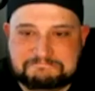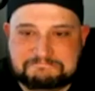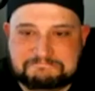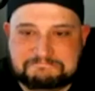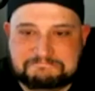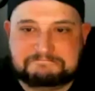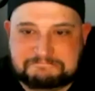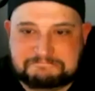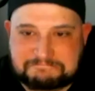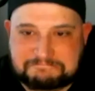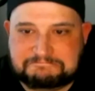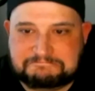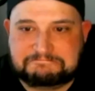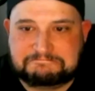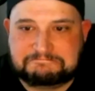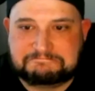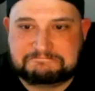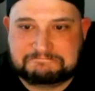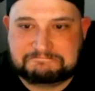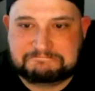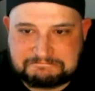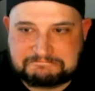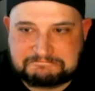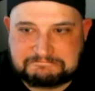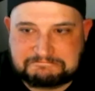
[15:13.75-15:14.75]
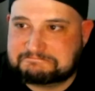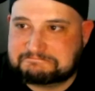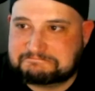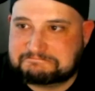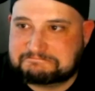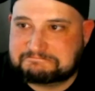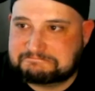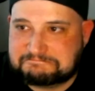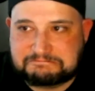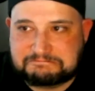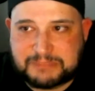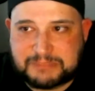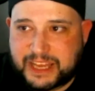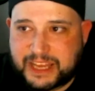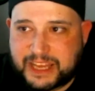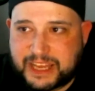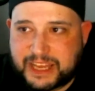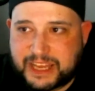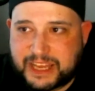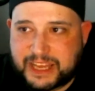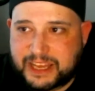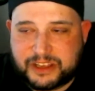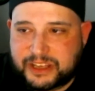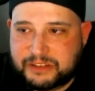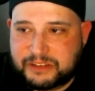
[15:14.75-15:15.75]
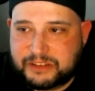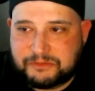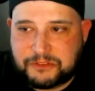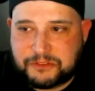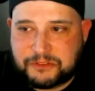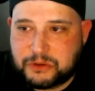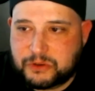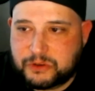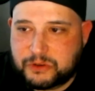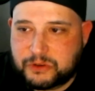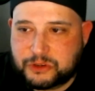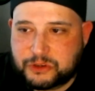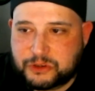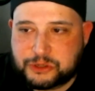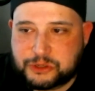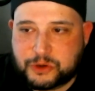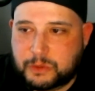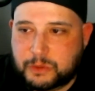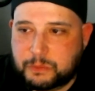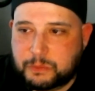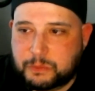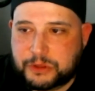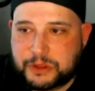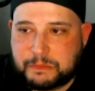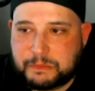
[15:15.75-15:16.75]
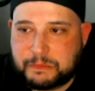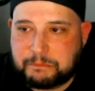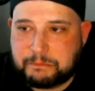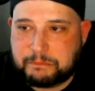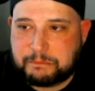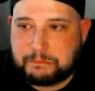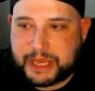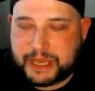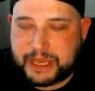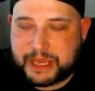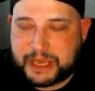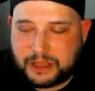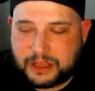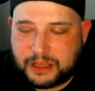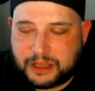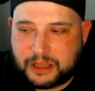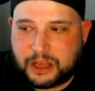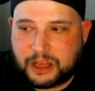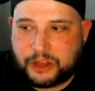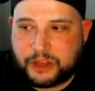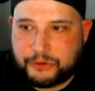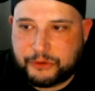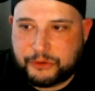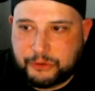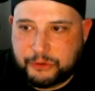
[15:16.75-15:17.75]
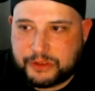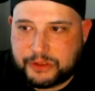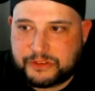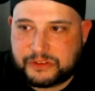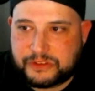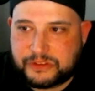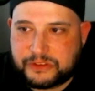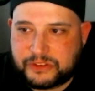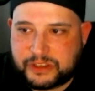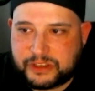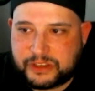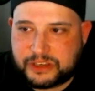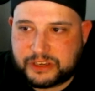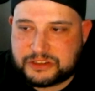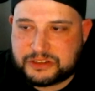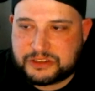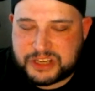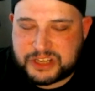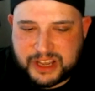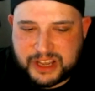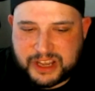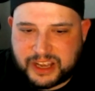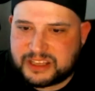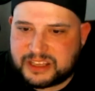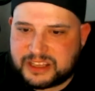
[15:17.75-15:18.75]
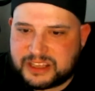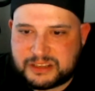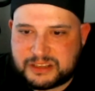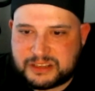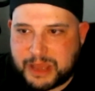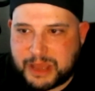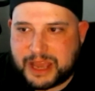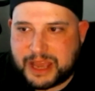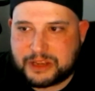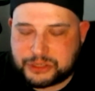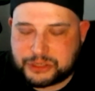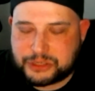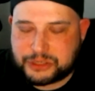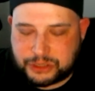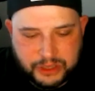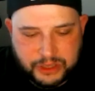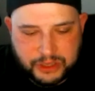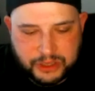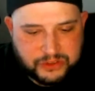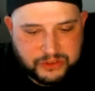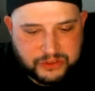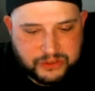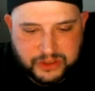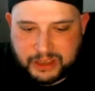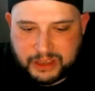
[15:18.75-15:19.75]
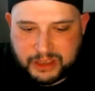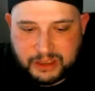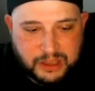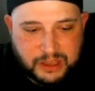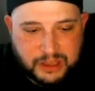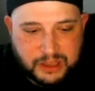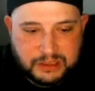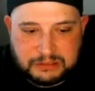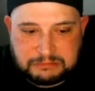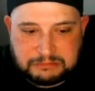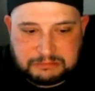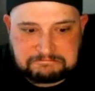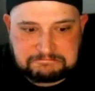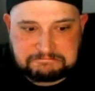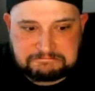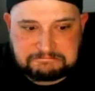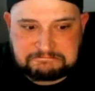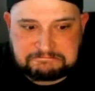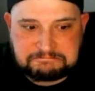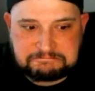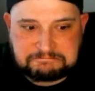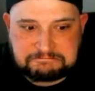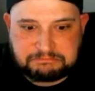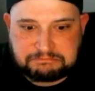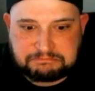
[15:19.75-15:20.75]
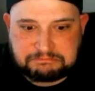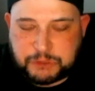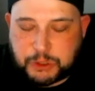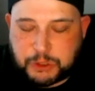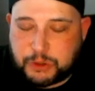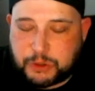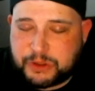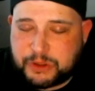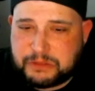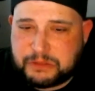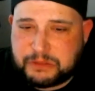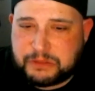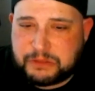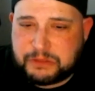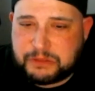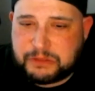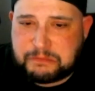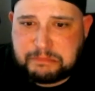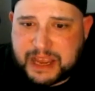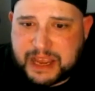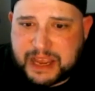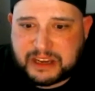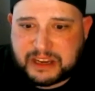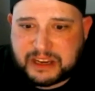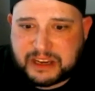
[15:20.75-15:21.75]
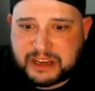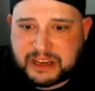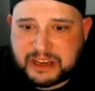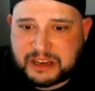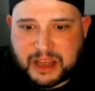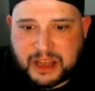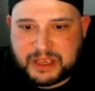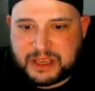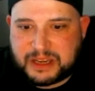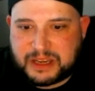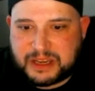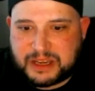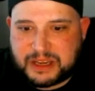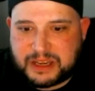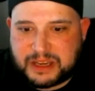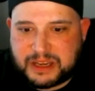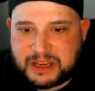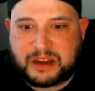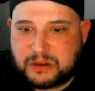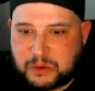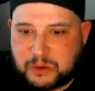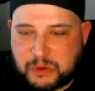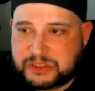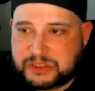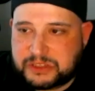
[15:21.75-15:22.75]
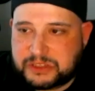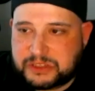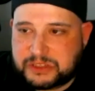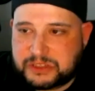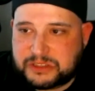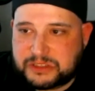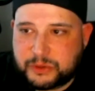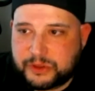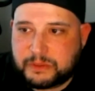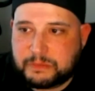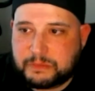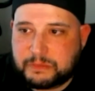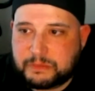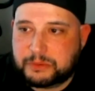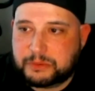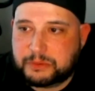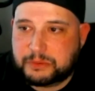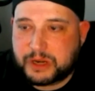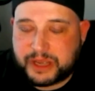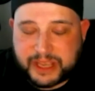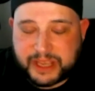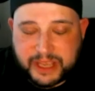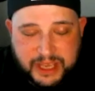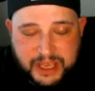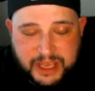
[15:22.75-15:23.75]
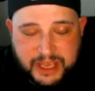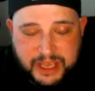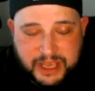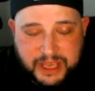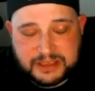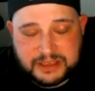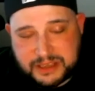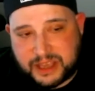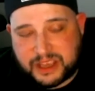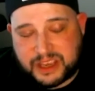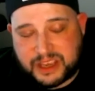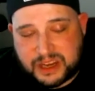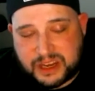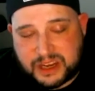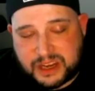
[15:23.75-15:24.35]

if you show up with a pail of hundreds and say, Jay, I need some Azure, I'd say, go to the bank. I mean, I don't know what to do with it, but what I can tell you to do is that